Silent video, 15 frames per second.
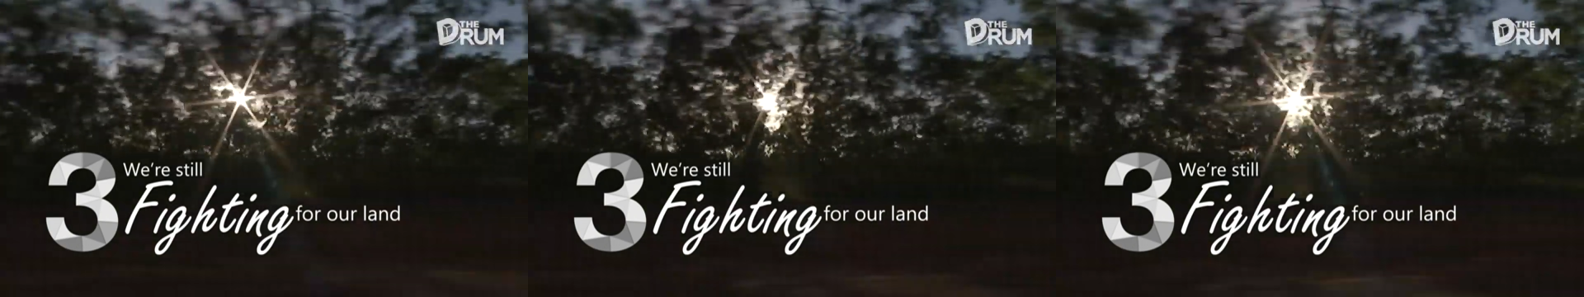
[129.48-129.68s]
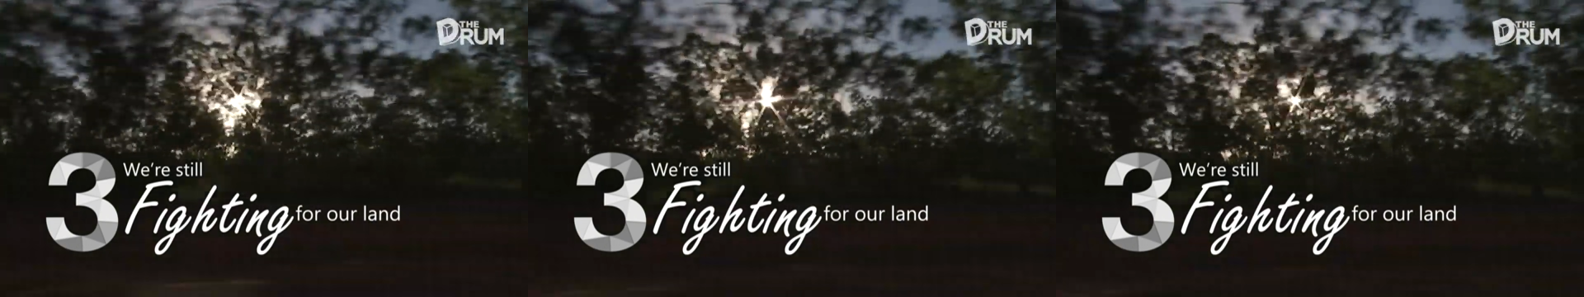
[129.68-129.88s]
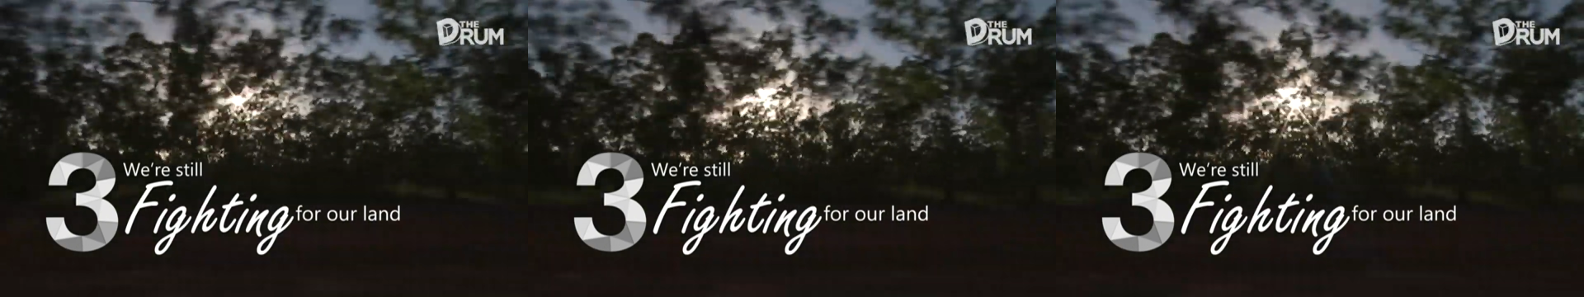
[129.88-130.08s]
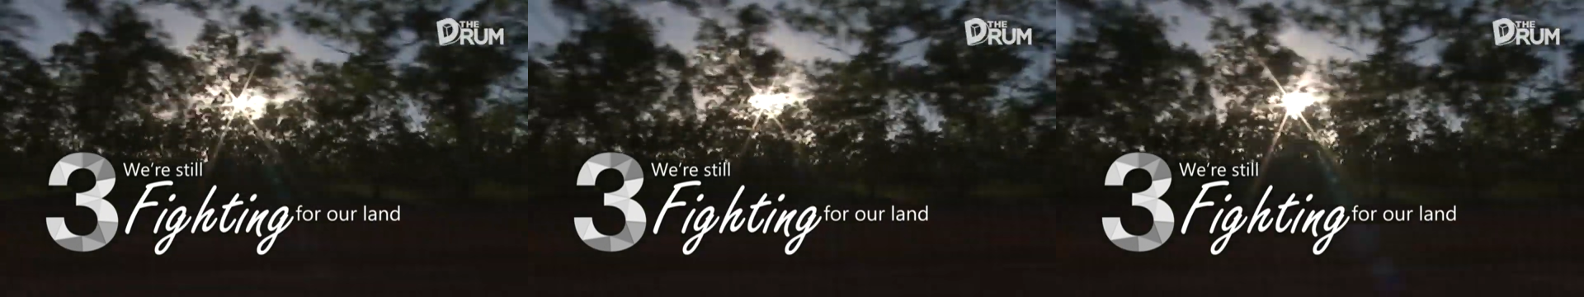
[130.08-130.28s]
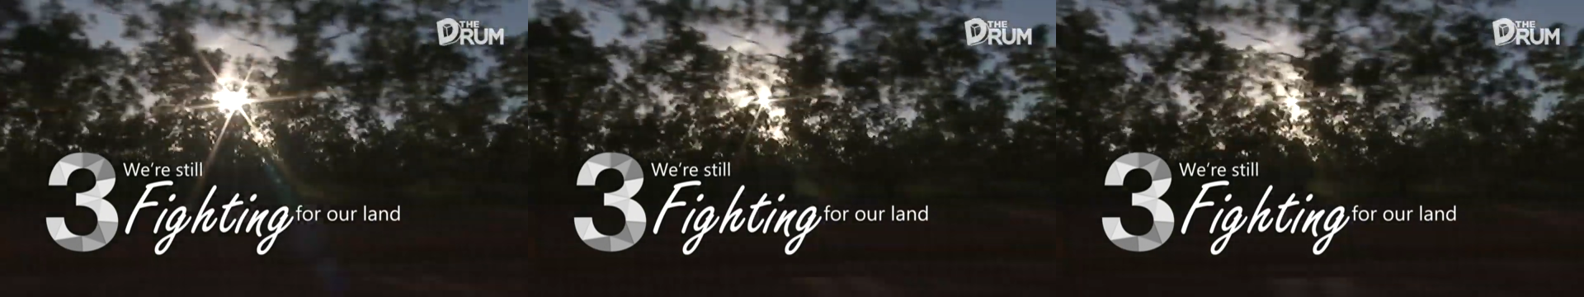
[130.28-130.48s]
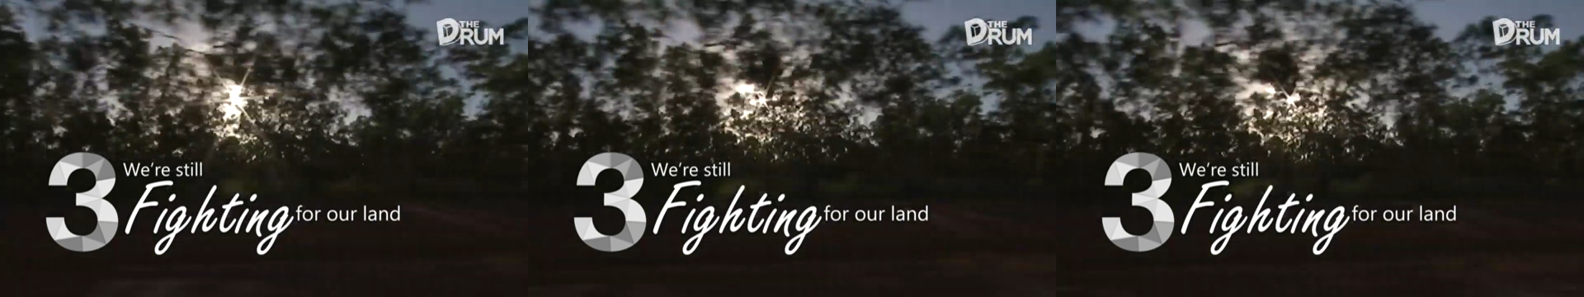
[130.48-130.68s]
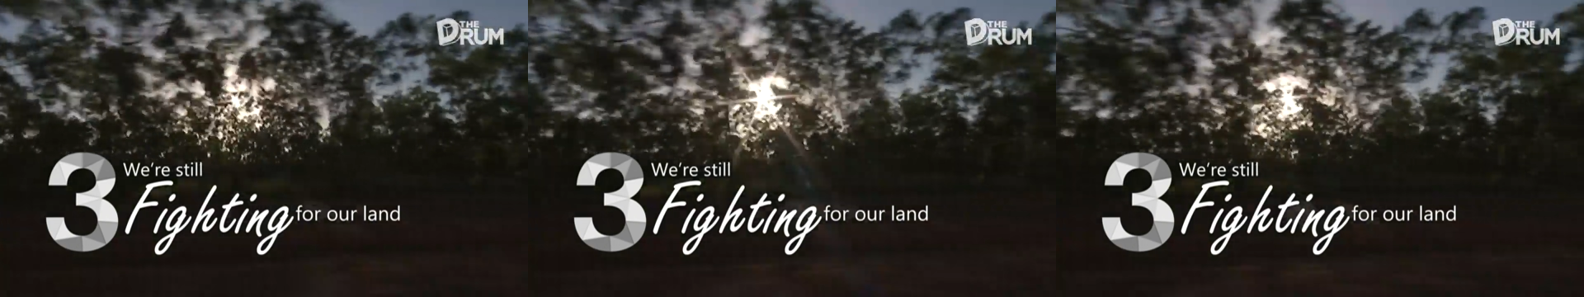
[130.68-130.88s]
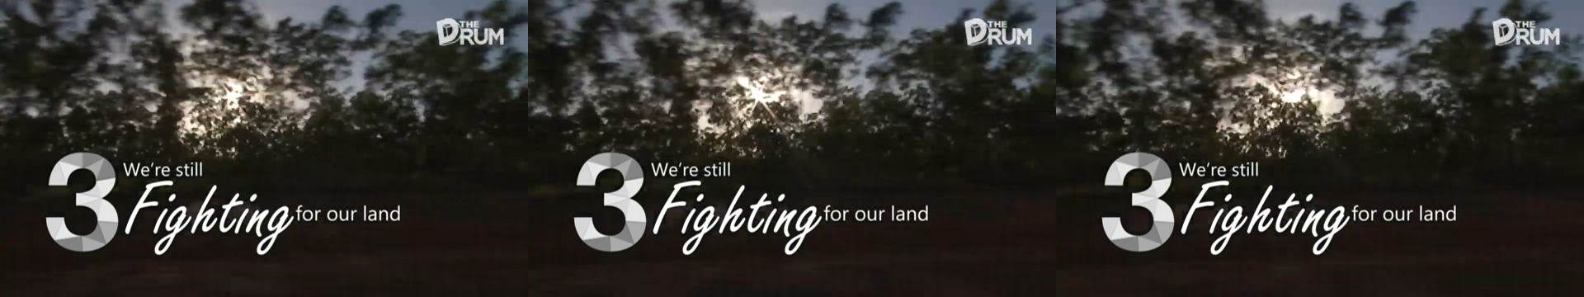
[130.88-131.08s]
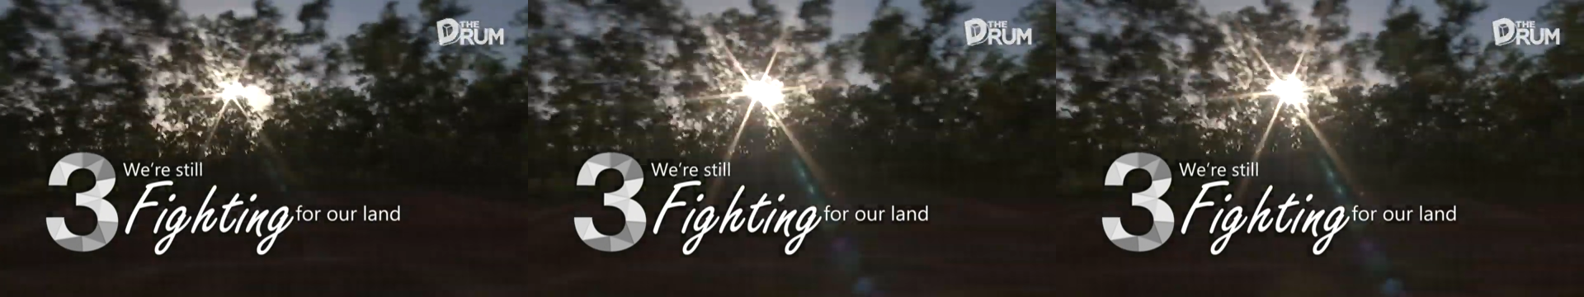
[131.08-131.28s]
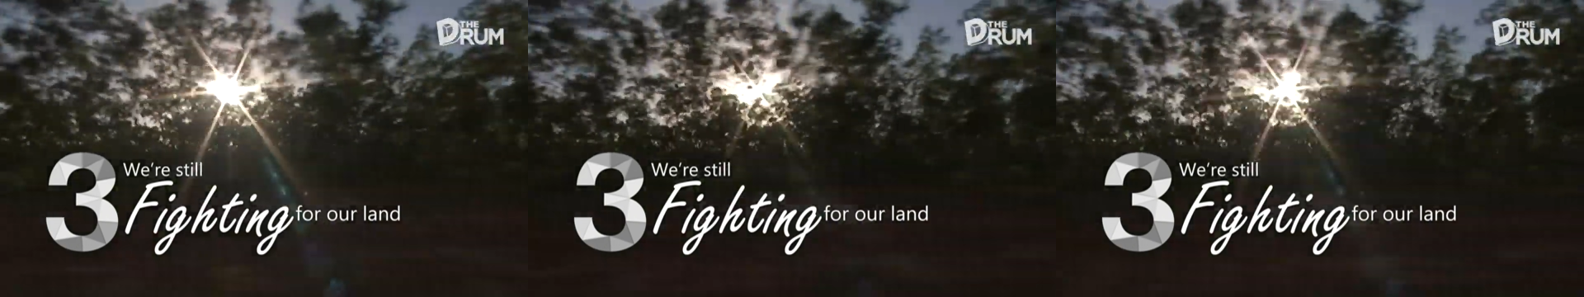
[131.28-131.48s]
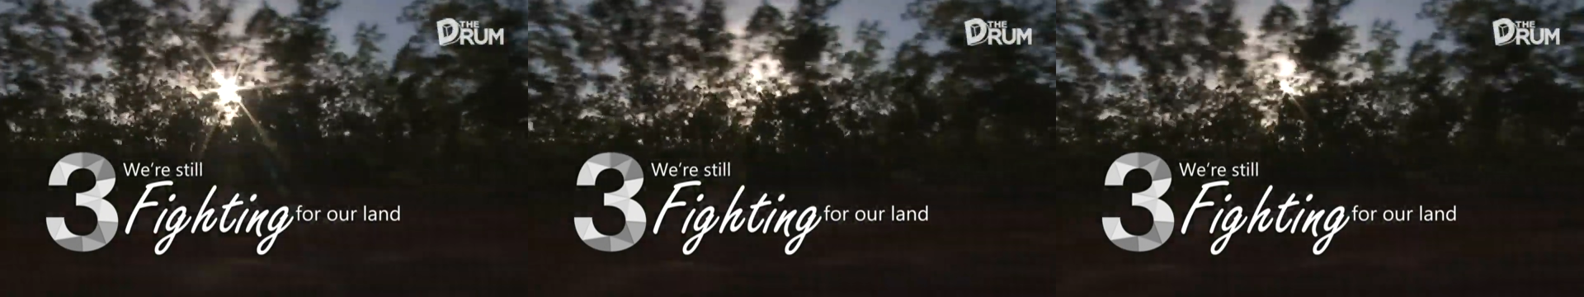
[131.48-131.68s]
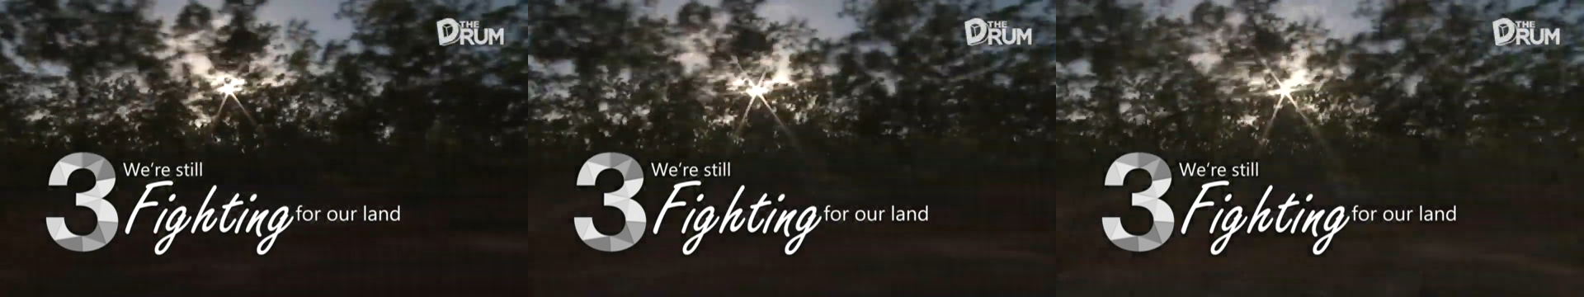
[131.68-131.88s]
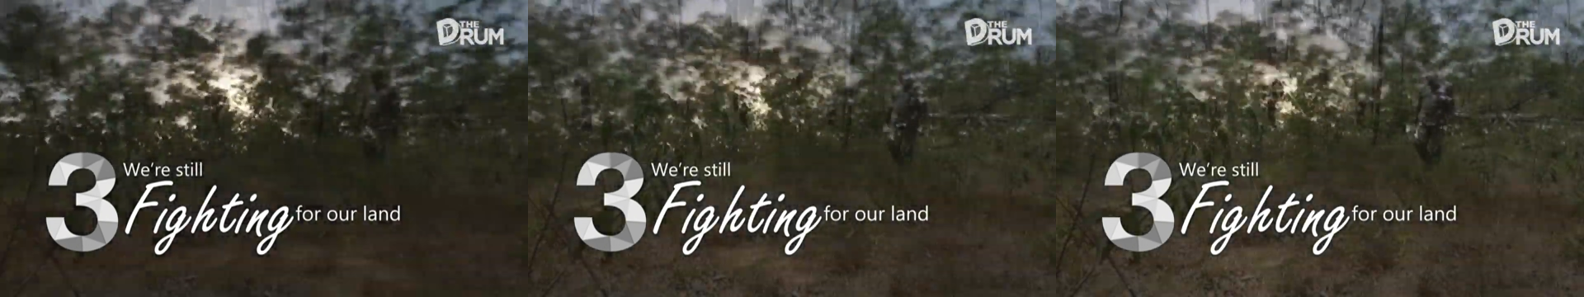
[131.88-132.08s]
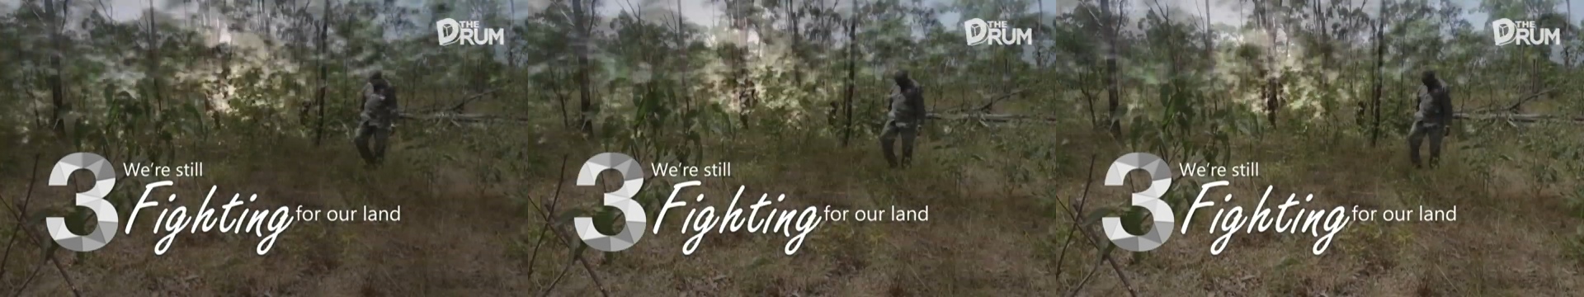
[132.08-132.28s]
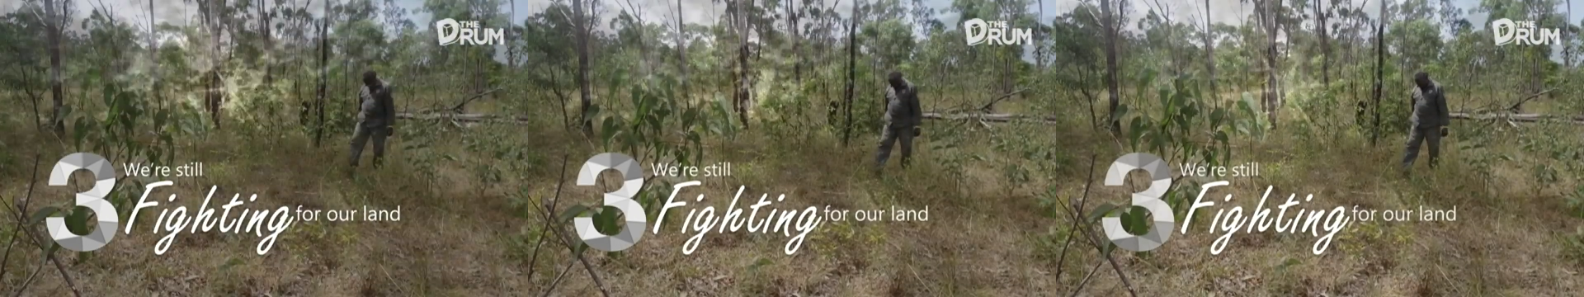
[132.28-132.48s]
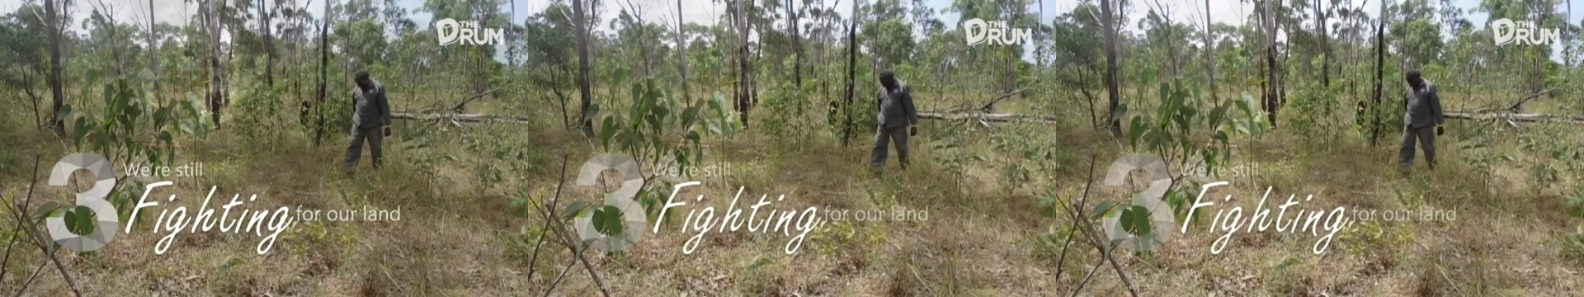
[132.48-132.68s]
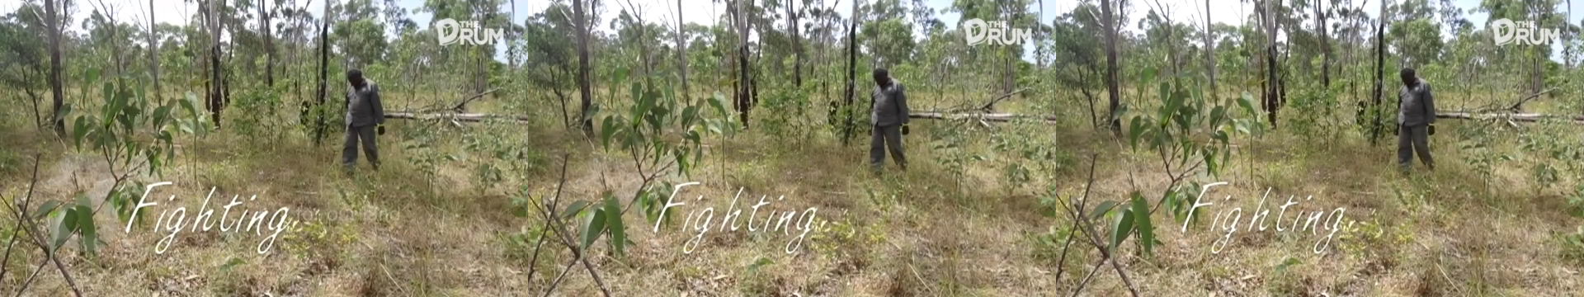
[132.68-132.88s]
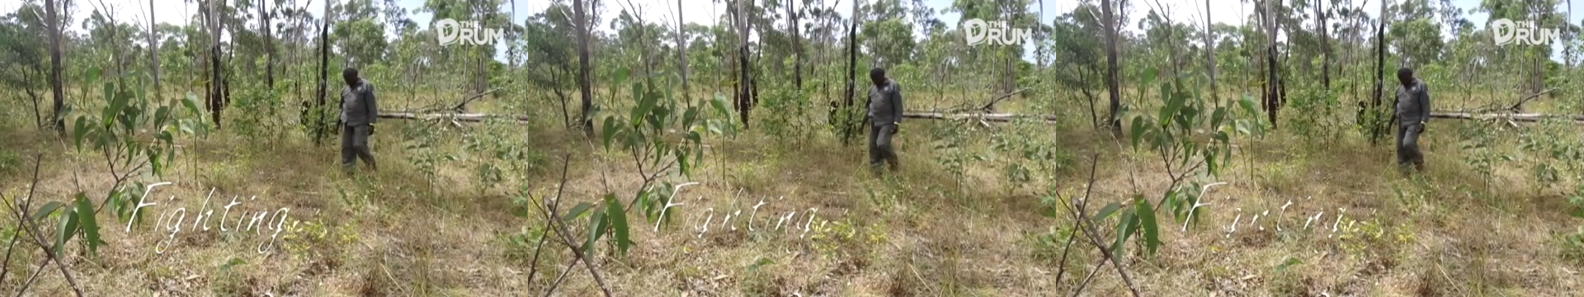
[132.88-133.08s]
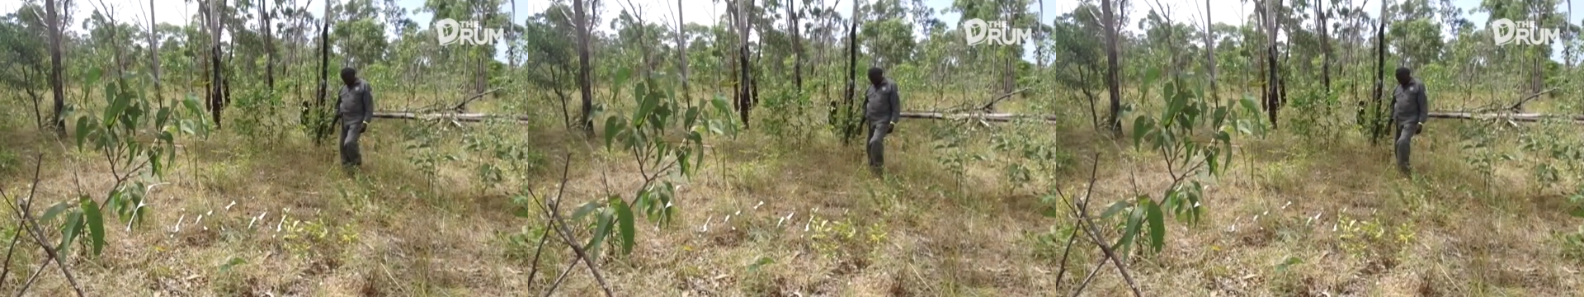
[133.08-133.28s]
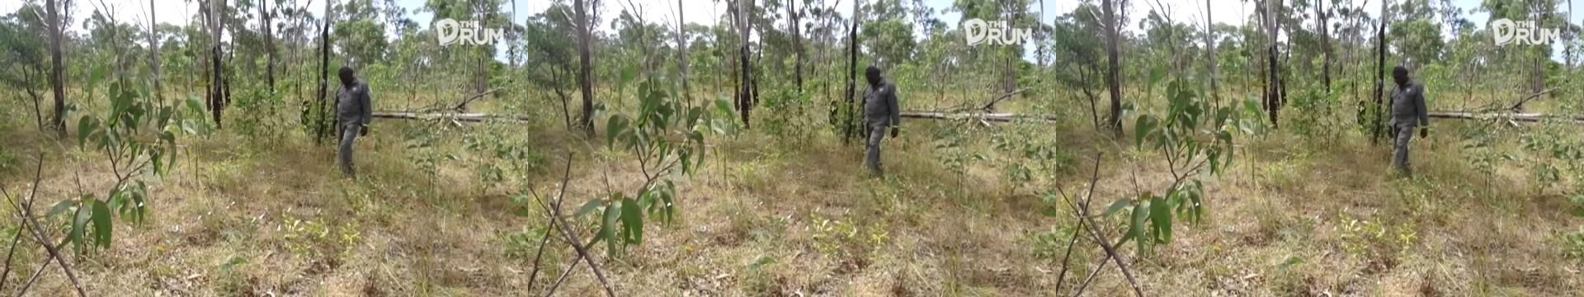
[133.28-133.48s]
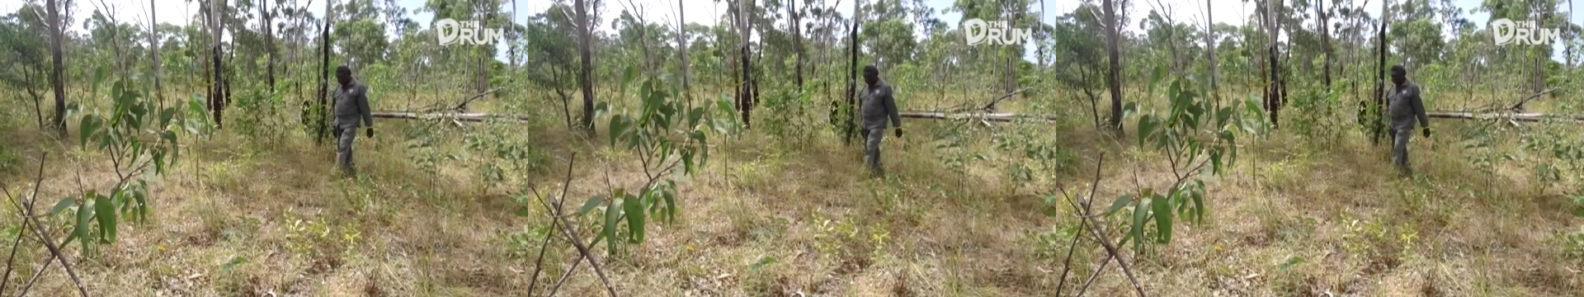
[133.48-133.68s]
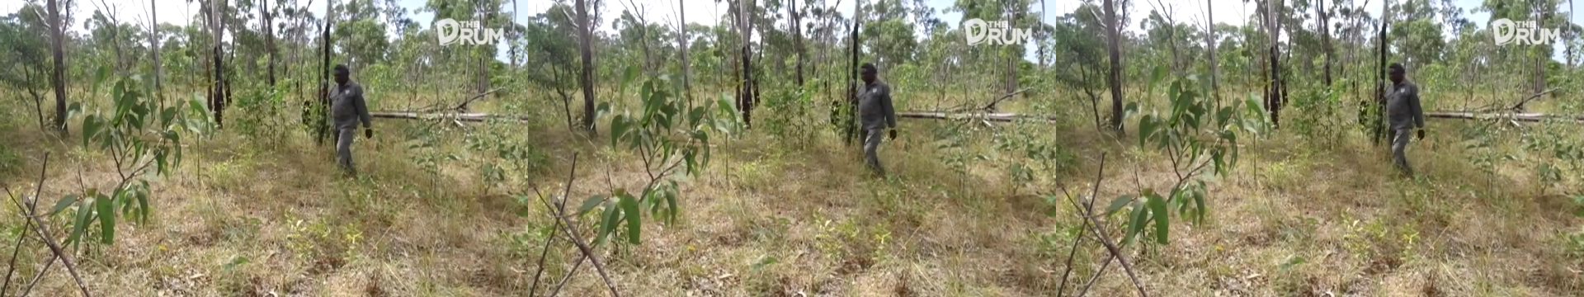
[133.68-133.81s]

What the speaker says: No face is visible, so there are no lips to read.